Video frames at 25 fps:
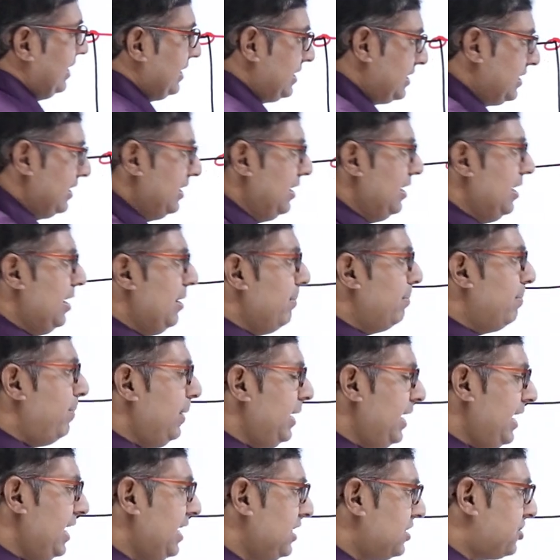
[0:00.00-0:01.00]
this.
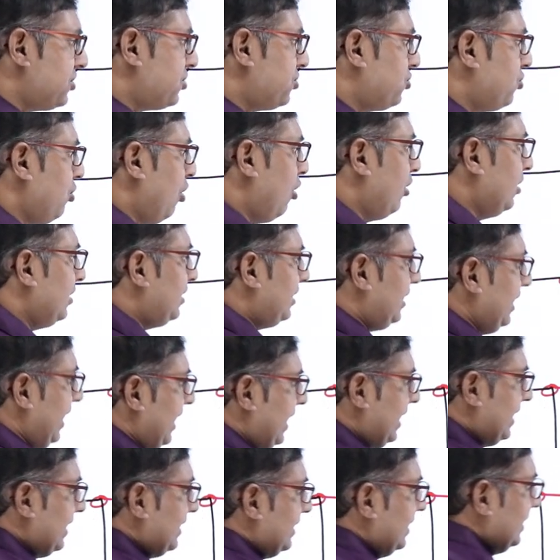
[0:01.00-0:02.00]
Please don't
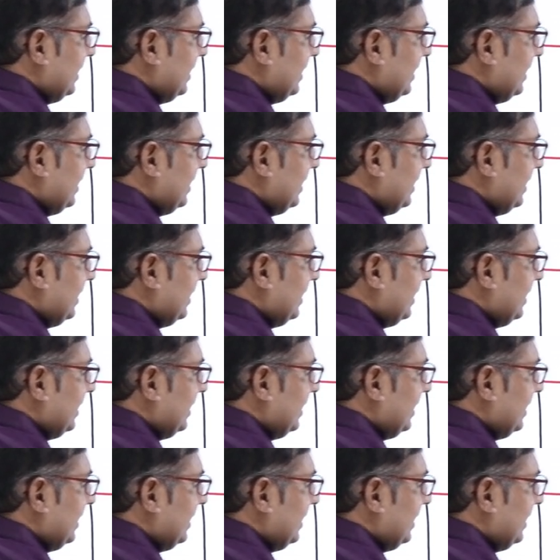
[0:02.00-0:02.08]
think